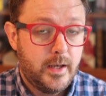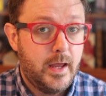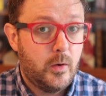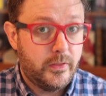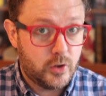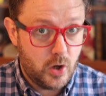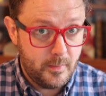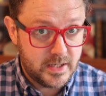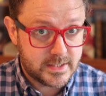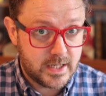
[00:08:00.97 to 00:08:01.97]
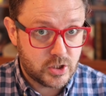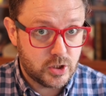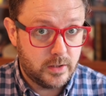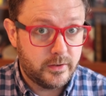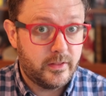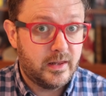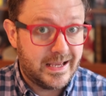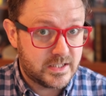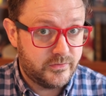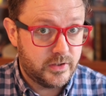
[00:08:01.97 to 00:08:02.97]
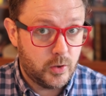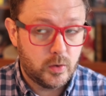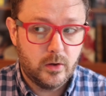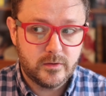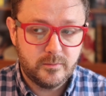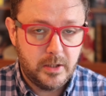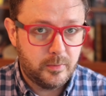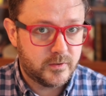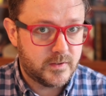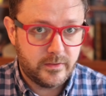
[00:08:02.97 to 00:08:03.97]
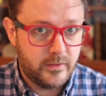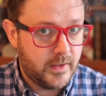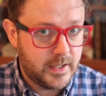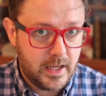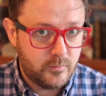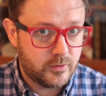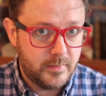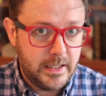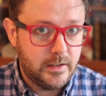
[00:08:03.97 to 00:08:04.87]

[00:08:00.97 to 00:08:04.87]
Now, in the comments section under the last video, a lot of people said that they came from